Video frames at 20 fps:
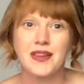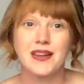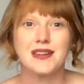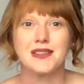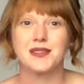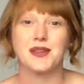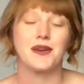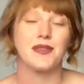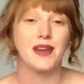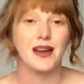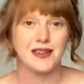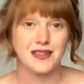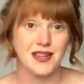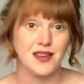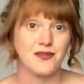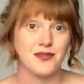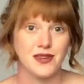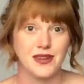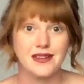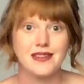so that
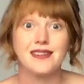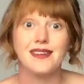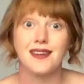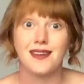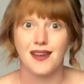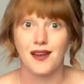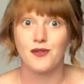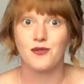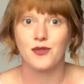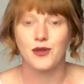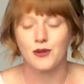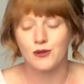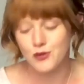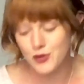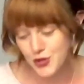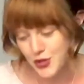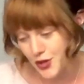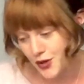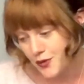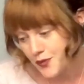definitely can get filled
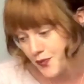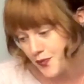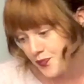too.